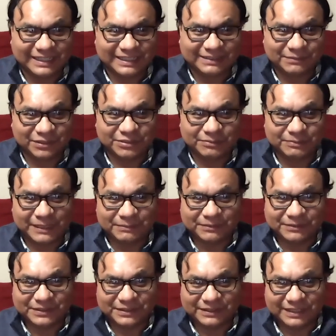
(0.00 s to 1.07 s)
most people
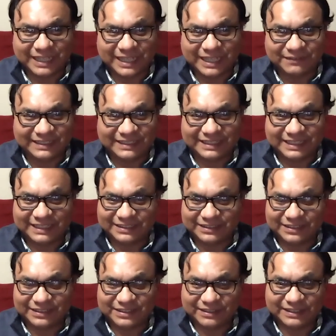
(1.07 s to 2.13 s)
do have access to the
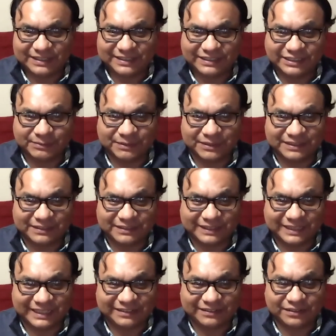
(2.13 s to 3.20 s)
Cherokee Syllabary on
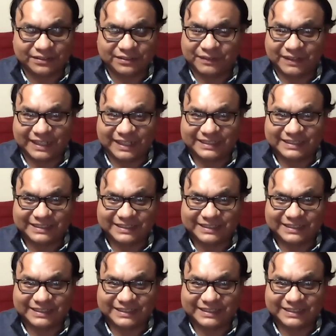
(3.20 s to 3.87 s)
any of the devices.